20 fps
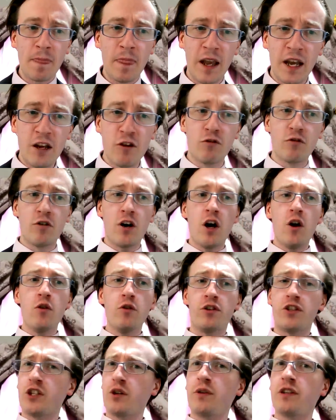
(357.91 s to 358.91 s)
He
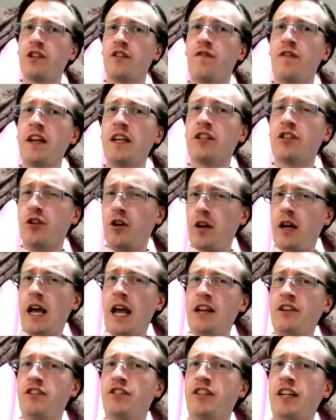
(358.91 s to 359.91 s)
rose to his feet
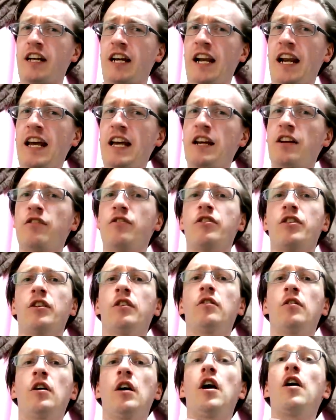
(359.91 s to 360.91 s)
and declared,
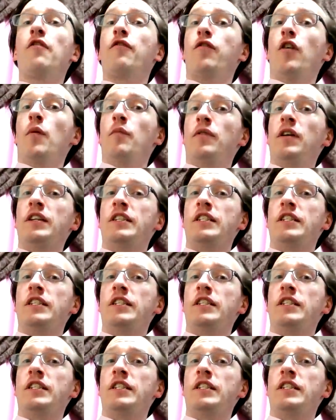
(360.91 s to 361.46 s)
from the